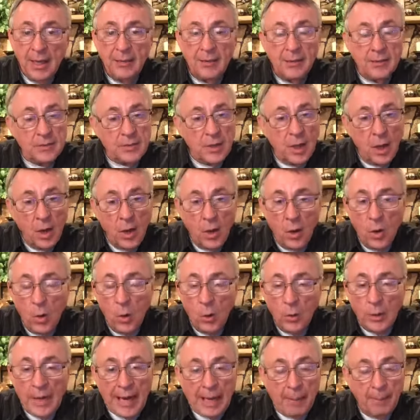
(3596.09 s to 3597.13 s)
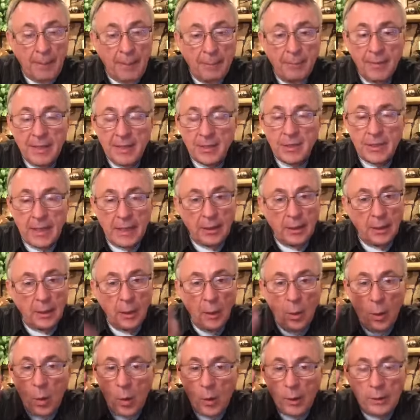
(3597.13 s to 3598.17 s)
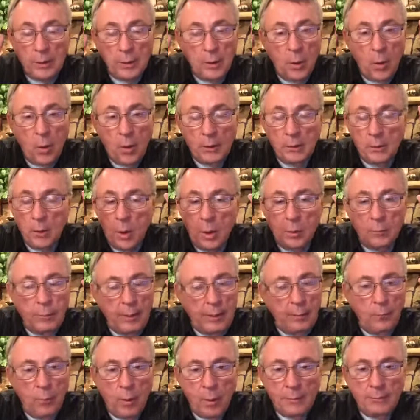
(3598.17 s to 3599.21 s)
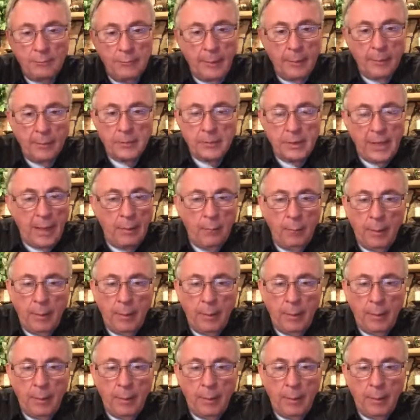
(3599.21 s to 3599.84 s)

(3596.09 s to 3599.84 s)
There's a whole lot of people. They say, Lord, Lord, Lord, we work miracles today.